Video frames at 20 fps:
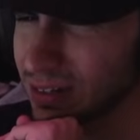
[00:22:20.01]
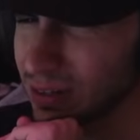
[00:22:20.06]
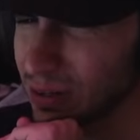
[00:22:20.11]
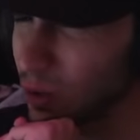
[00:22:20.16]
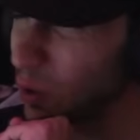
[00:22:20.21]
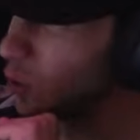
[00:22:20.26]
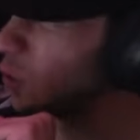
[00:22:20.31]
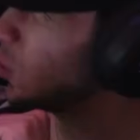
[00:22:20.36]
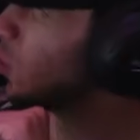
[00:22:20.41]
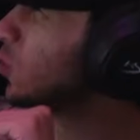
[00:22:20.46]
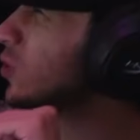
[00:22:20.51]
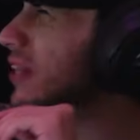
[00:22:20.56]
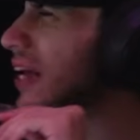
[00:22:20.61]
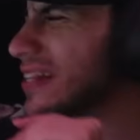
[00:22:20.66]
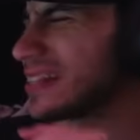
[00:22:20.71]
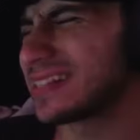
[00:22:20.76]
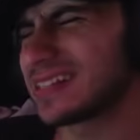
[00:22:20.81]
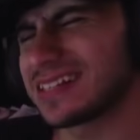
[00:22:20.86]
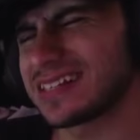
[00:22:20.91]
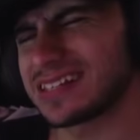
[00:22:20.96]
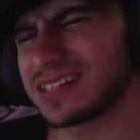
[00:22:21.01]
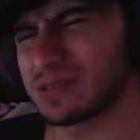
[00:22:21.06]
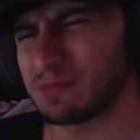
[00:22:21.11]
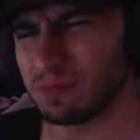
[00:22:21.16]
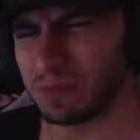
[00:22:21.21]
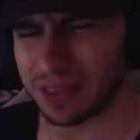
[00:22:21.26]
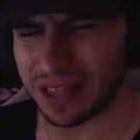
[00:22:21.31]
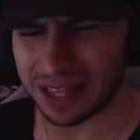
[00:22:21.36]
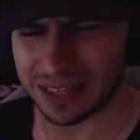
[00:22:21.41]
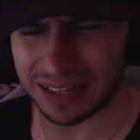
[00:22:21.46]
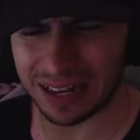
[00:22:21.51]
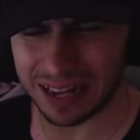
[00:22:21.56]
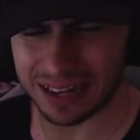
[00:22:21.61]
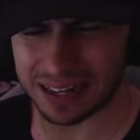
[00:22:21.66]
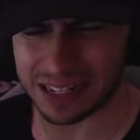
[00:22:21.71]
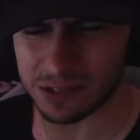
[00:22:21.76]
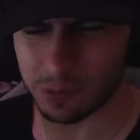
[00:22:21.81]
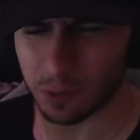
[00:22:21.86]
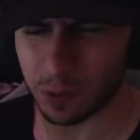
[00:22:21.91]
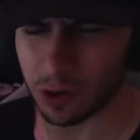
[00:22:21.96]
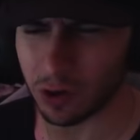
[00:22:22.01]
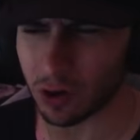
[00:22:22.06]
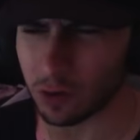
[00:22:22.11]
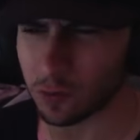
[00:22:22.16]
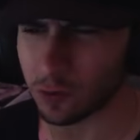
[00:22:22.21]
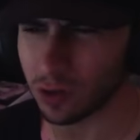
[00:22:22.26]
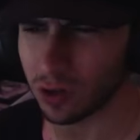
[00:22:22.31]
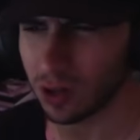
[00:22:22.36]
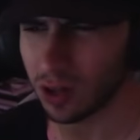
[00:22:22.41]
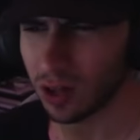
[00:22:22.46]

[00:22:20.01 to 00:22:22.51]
Ooh, that line is beautiful.